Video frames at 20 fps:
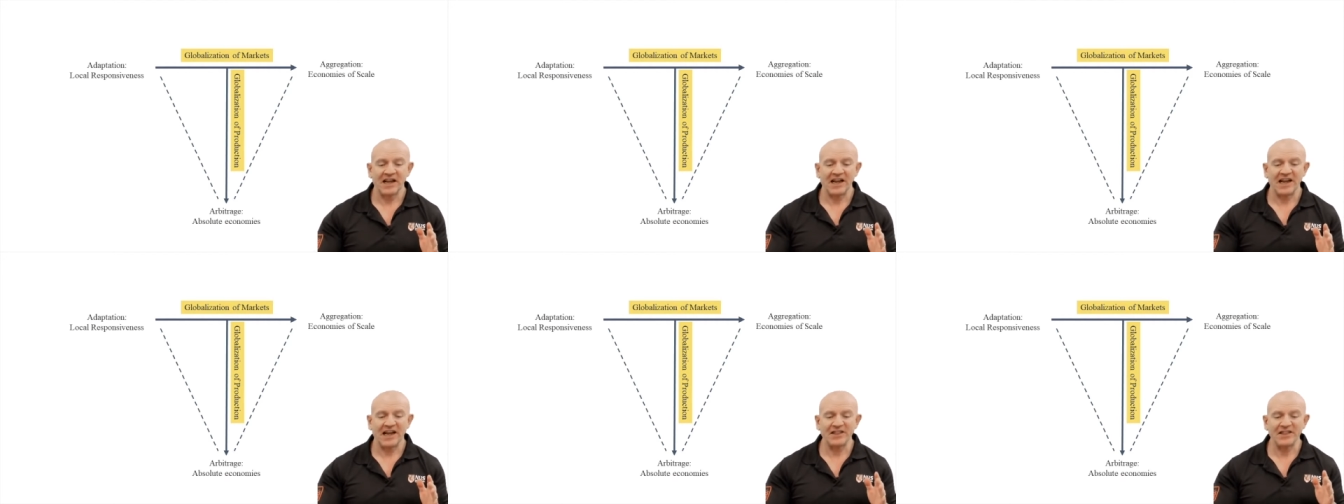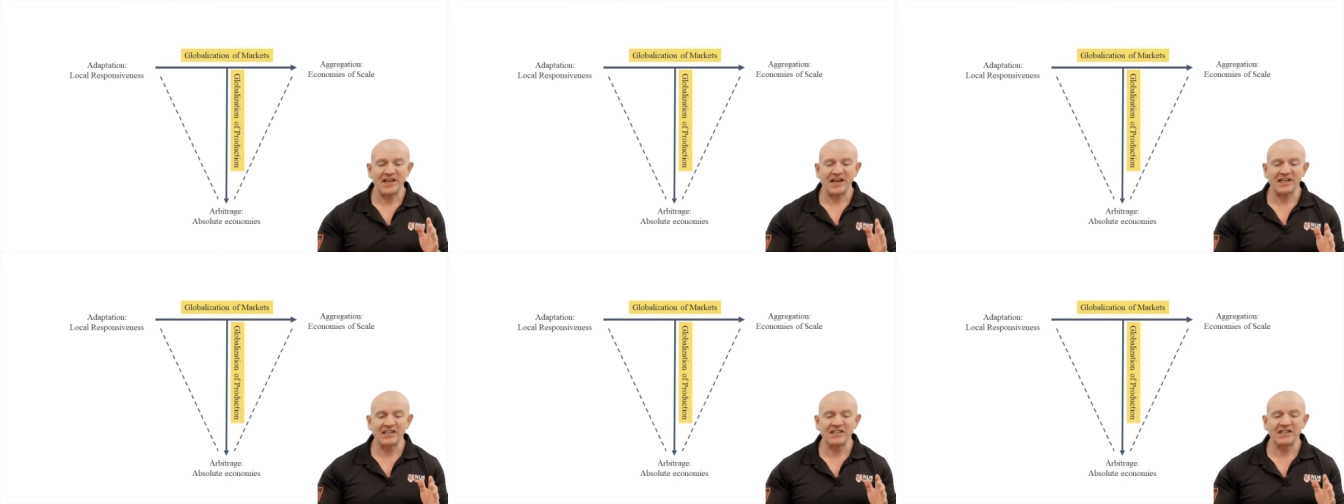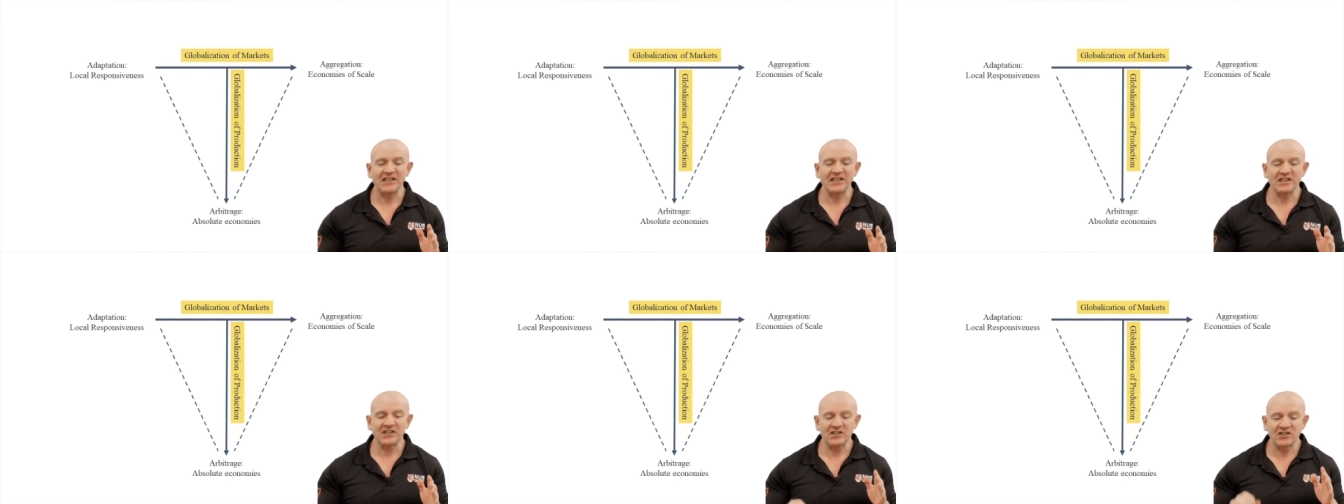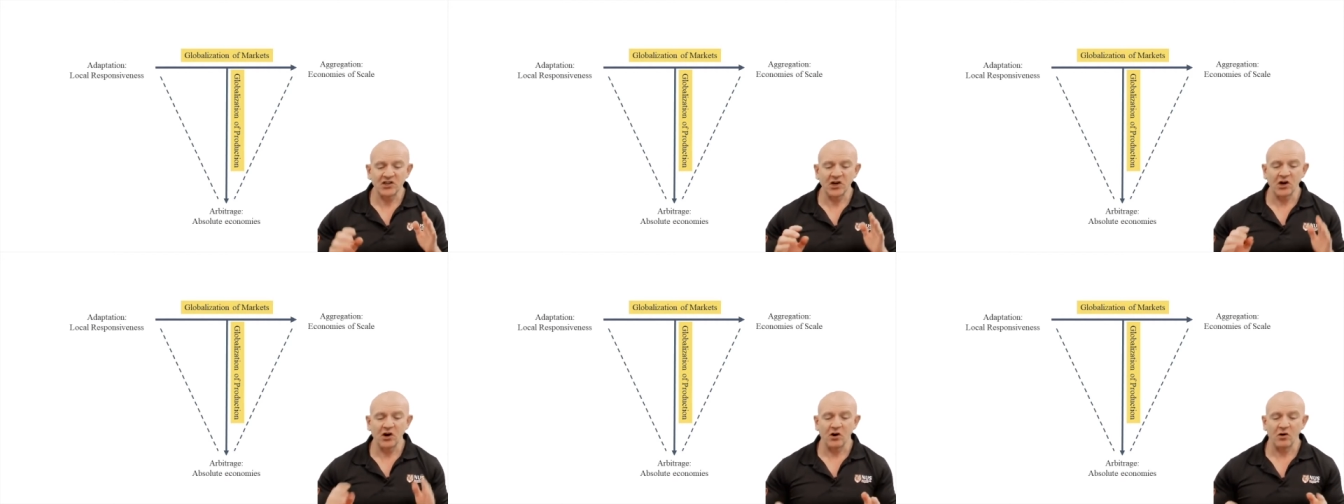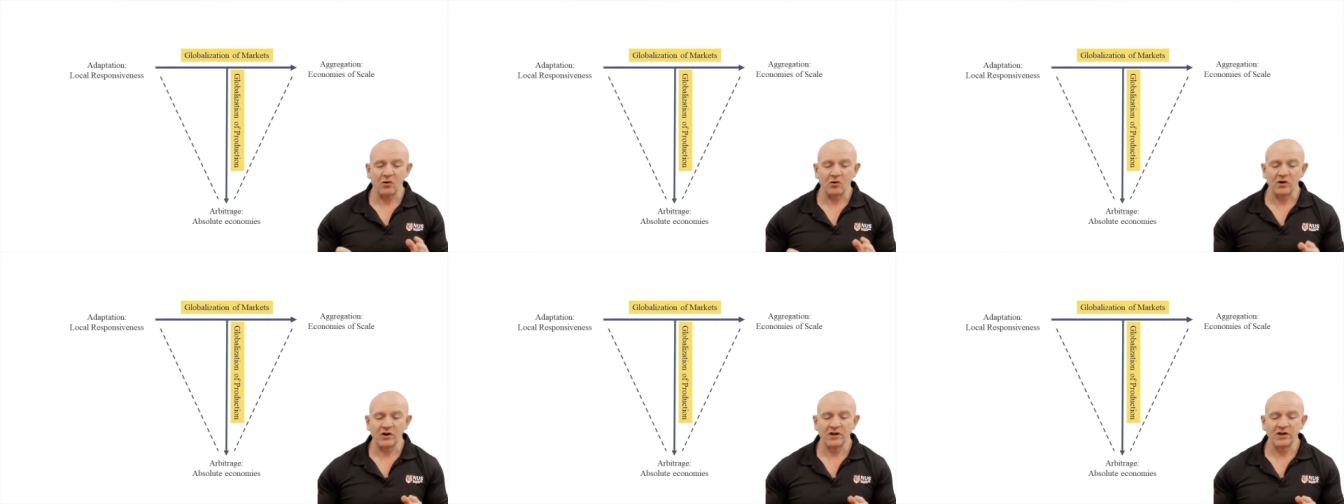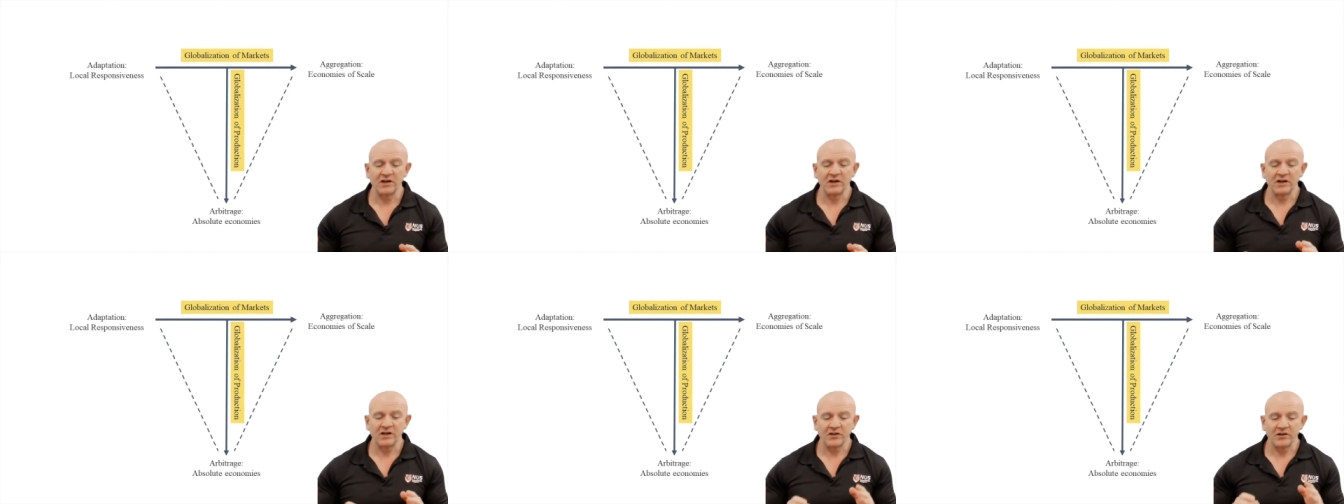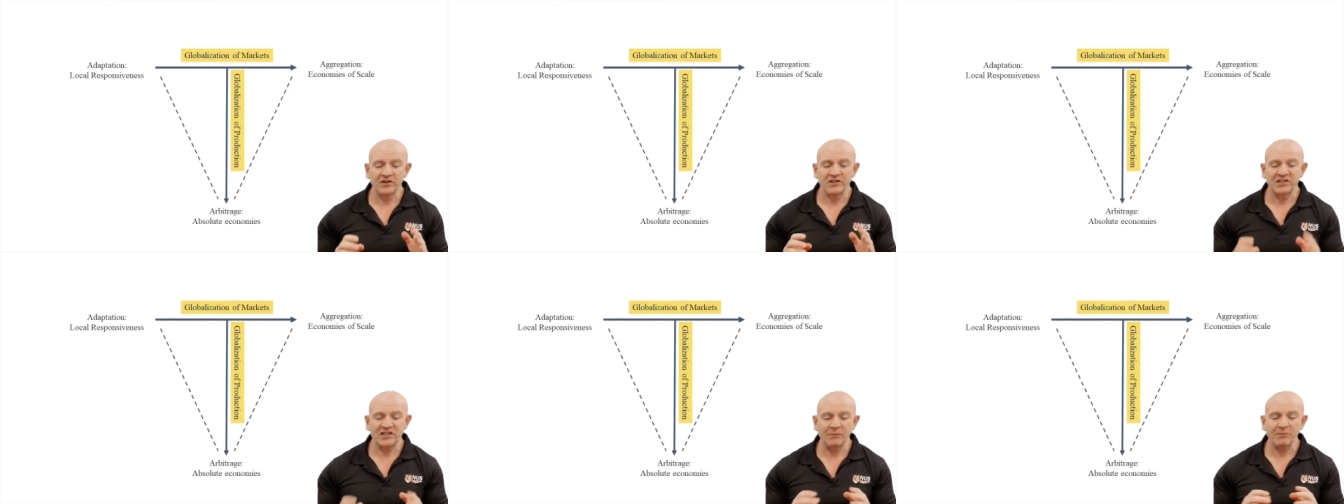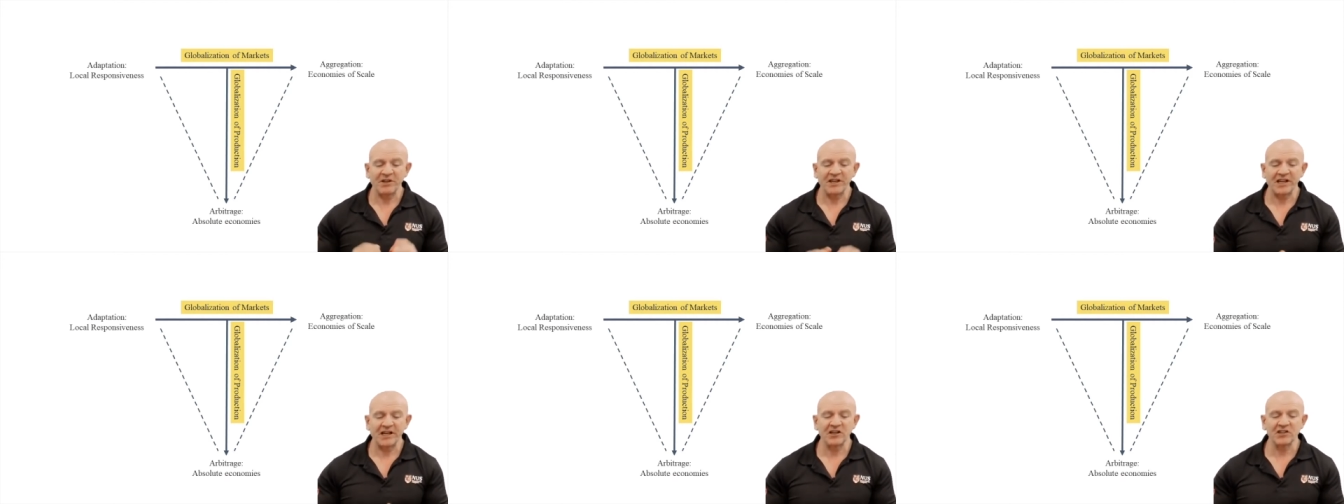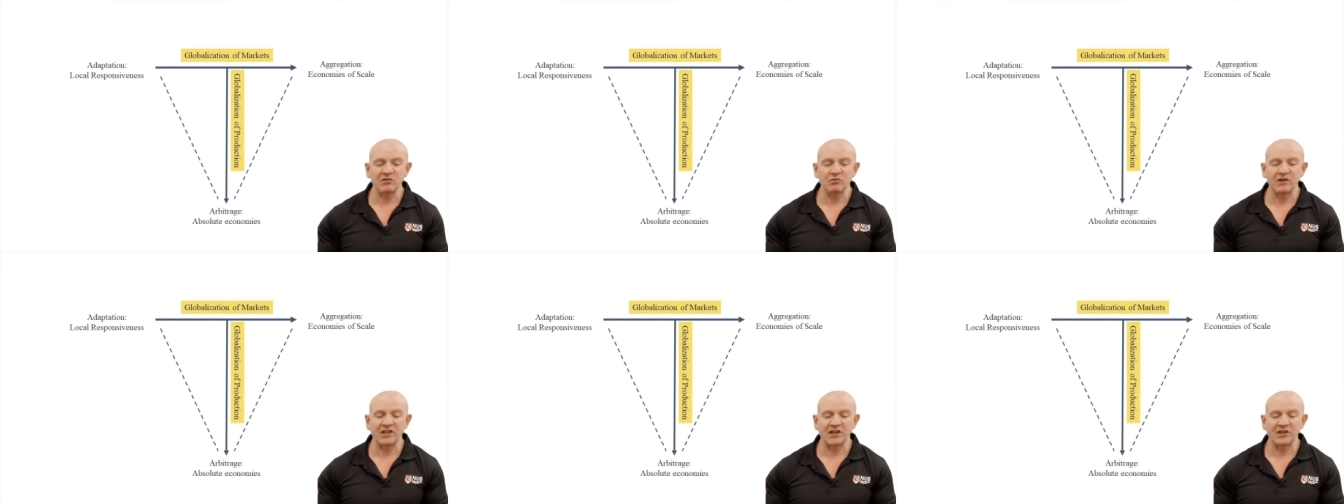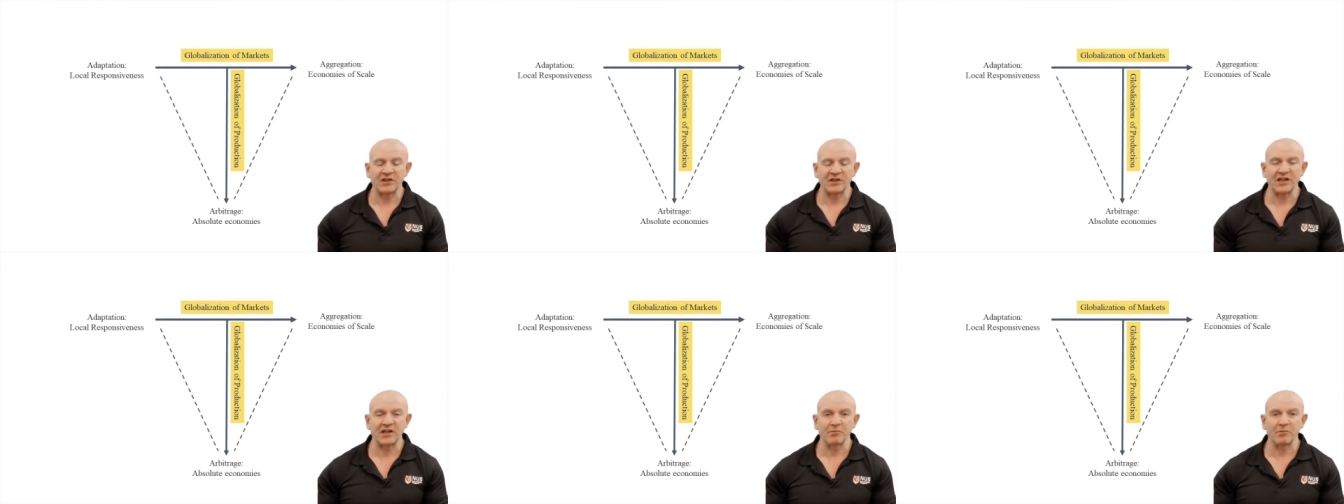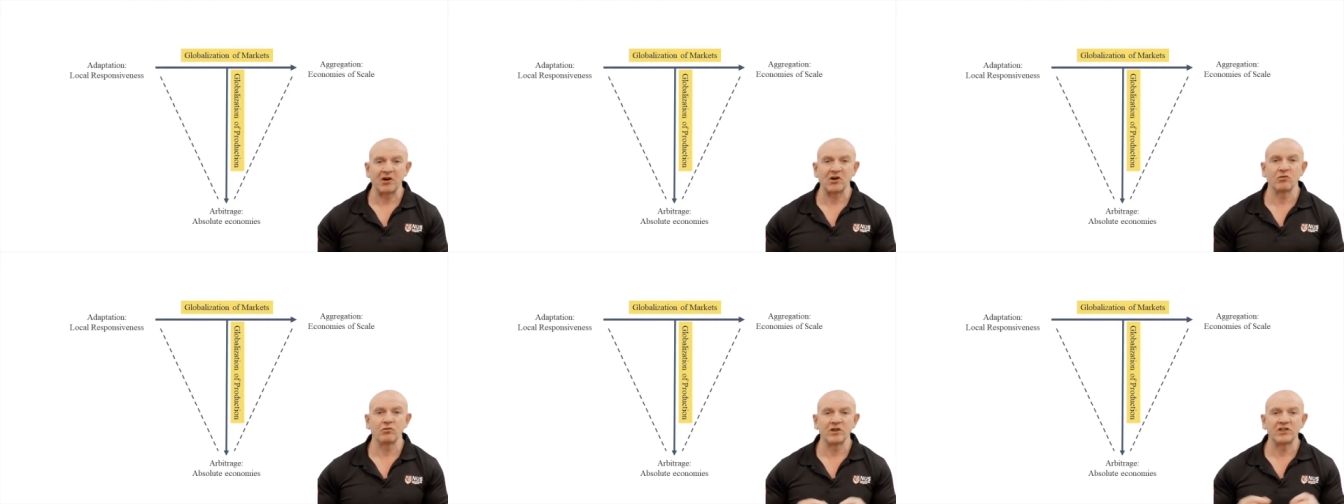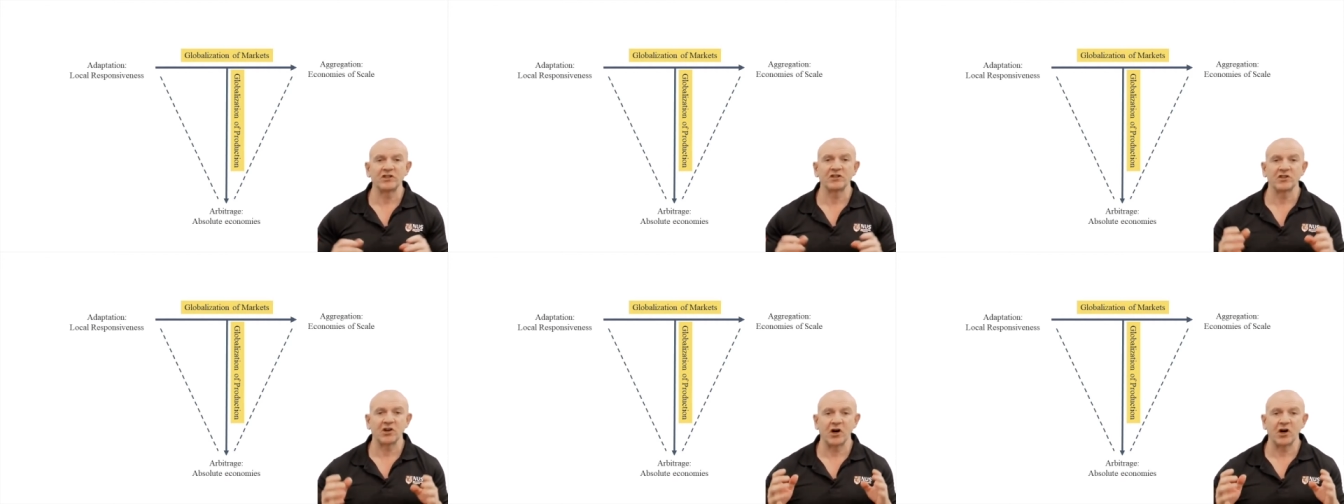And the idea is no. There's something else we can think about, which is